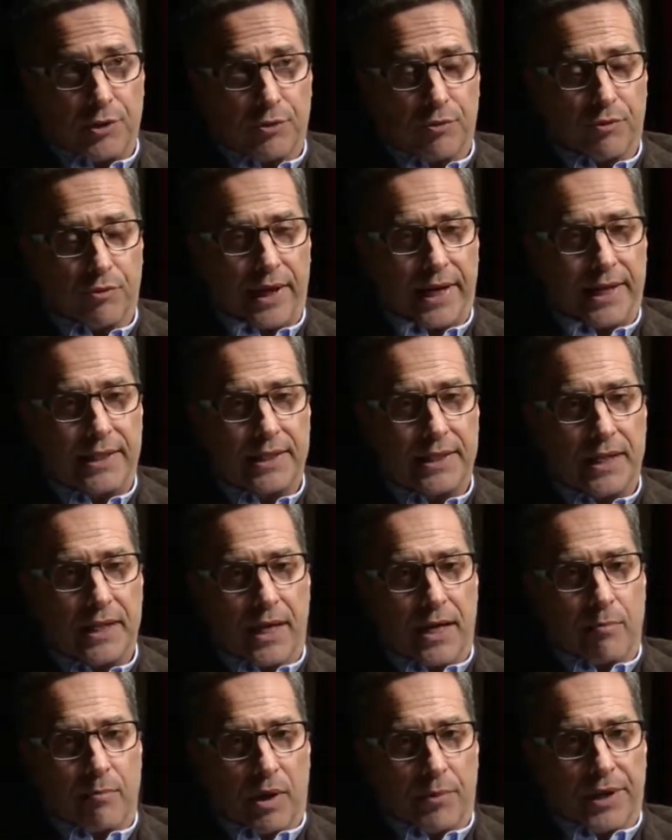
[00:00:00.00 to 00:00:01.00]
Mm-hmm. But when it
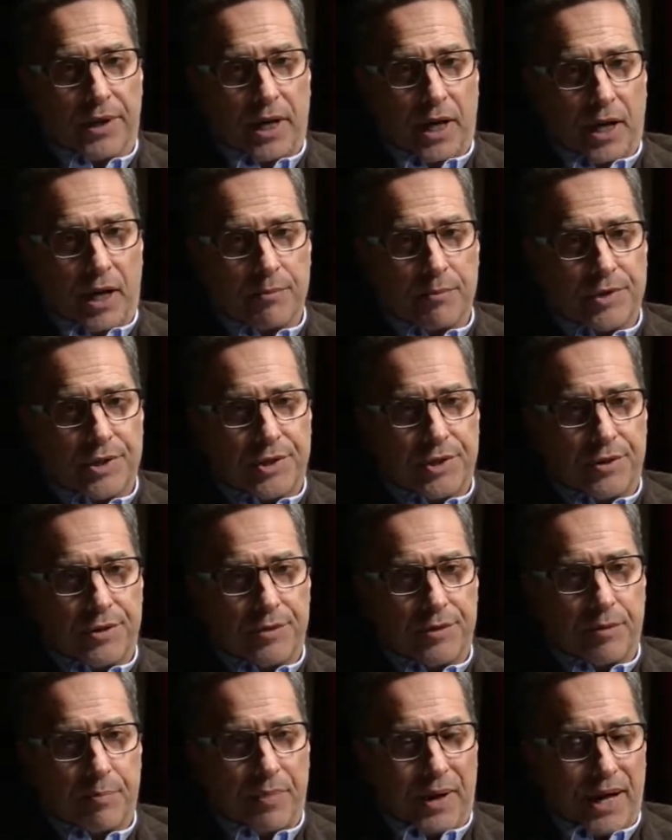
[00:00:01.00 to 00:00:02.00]
comes to the
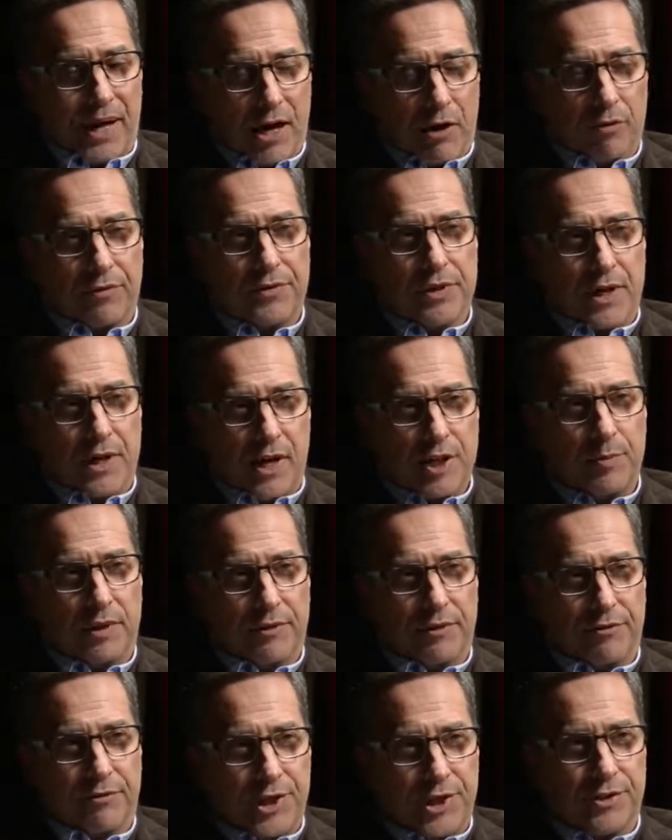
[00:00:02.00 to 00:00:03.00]
power of the gospel of
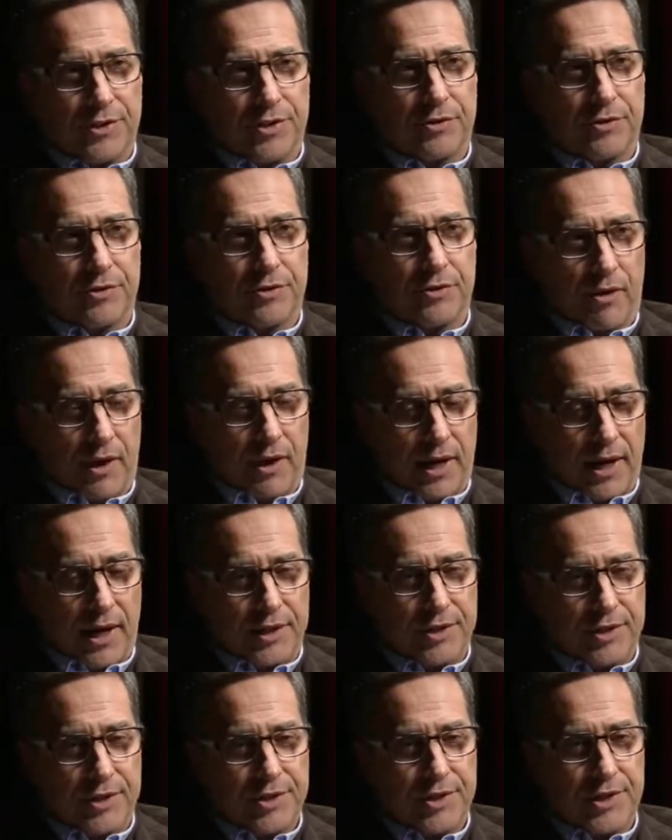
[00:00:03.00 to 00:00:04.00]
Jesus Christ, it
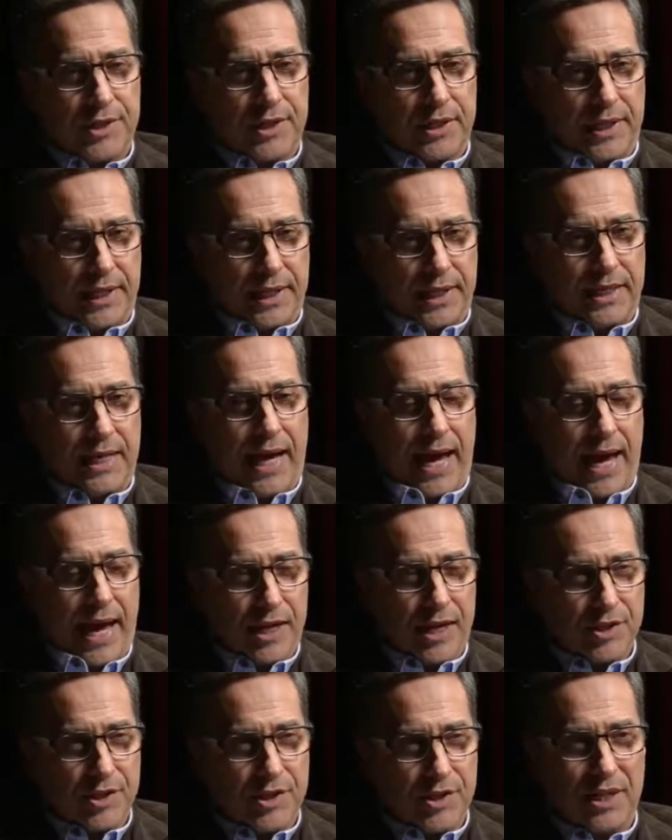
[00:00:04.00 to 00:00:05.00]
has, and I've
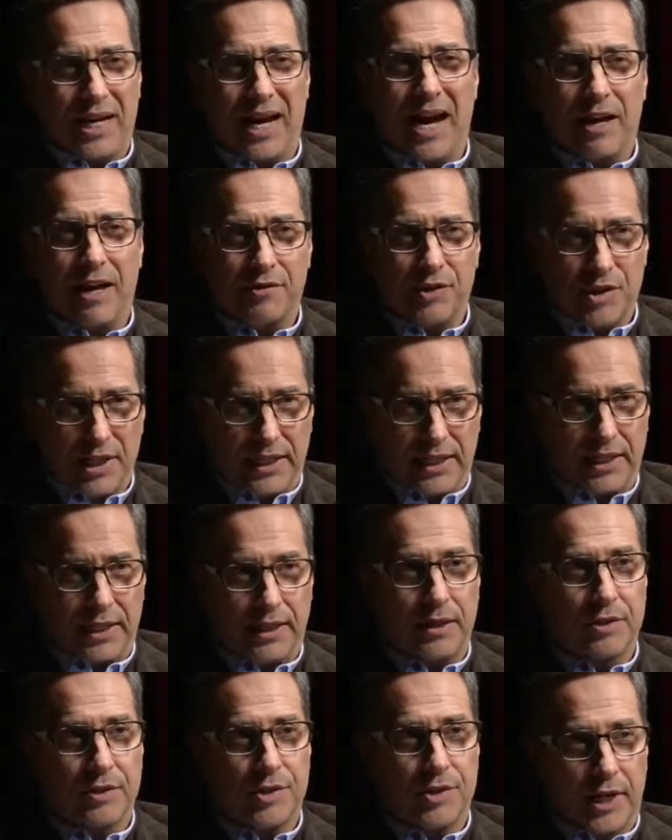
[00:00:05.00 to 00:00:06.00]
seen it, sets
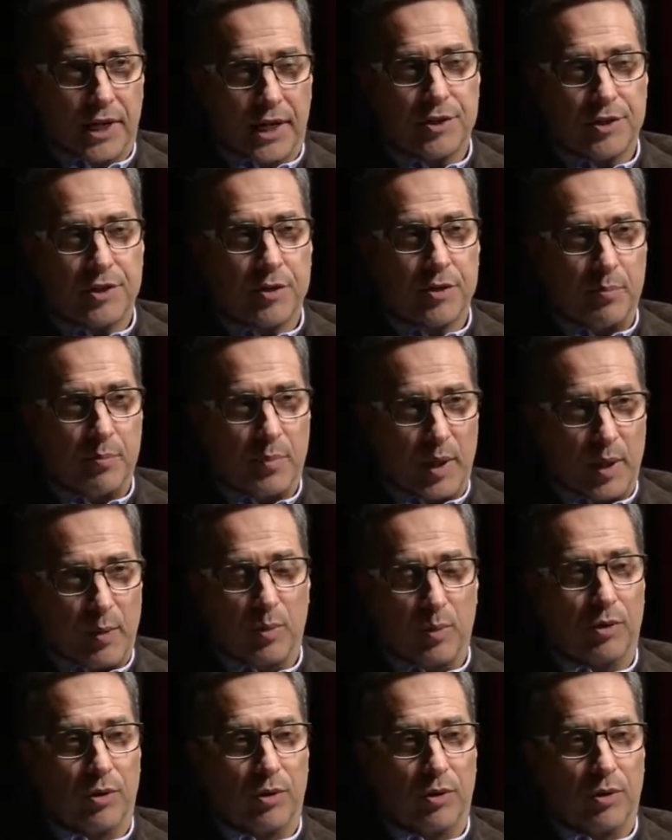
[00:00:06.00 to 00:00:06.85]
people free.